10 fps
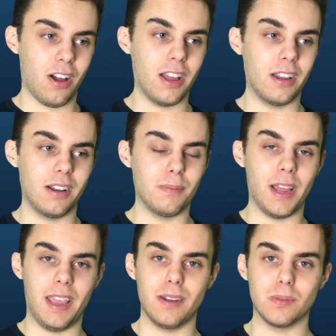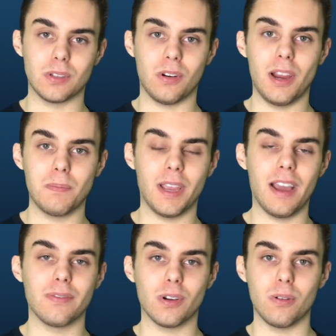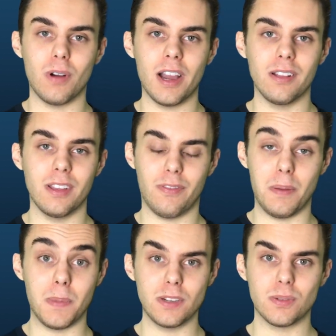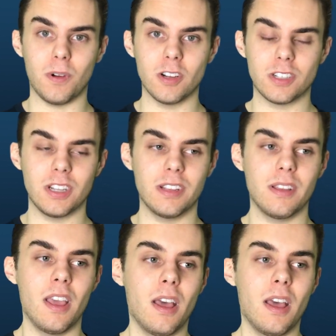hot and my hand was cramping after a while if I binge watched it.